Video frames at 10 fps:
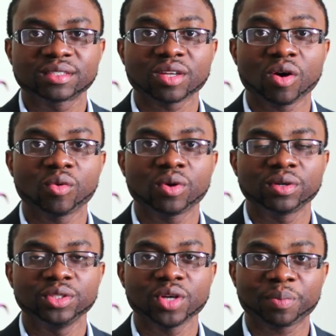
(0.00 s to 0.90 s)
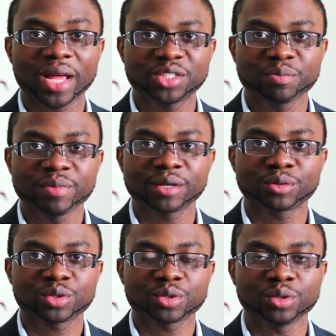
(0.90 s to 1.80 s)
So you applied to
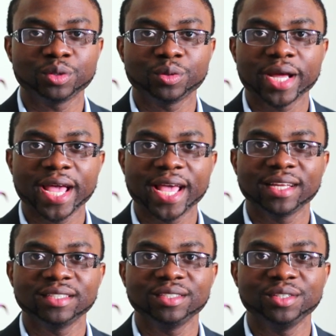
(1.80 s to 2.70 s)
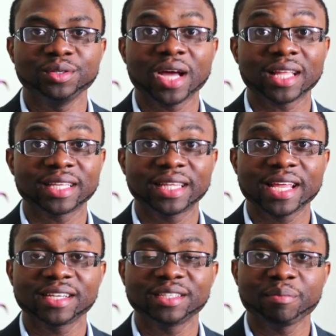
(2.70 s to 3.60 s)
medical school and you got the
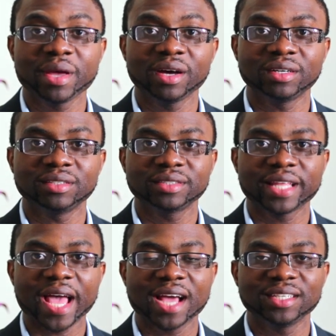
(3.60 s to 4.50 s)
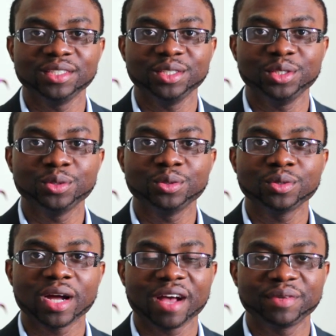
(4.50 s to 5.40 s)
letter in the mail that
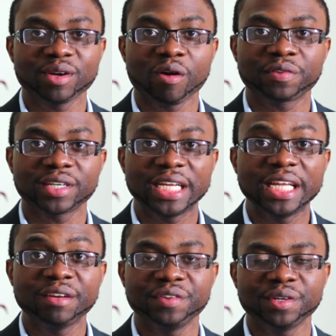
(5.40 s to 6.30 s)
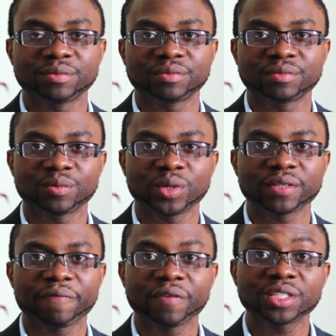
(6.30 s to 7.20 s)
you have been offered an interview. Well,
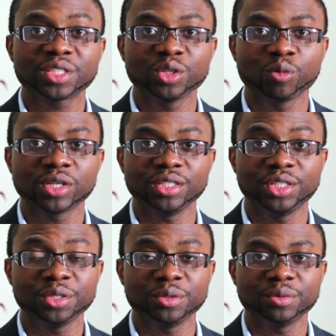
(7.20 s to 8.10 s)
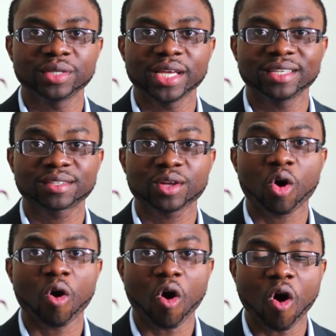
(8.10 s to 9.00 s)
the first thing you want to do is
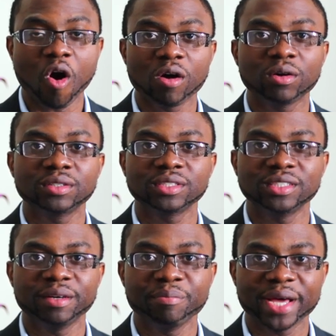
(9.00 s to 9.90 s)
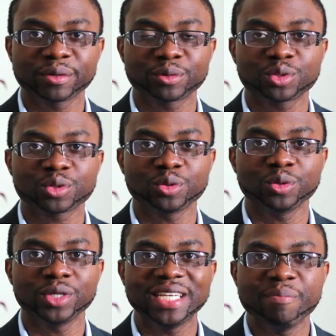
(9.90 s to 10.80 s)
call the medical
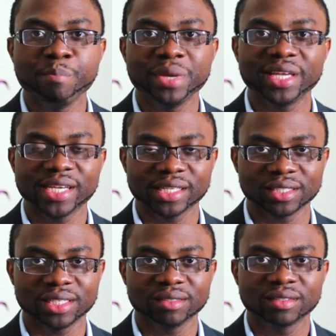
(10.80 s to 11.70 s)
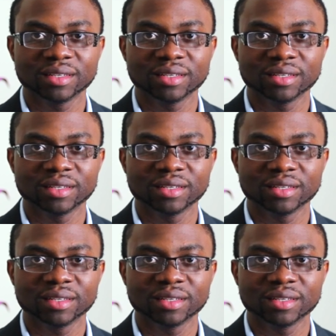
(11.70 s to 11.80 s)
school immediately.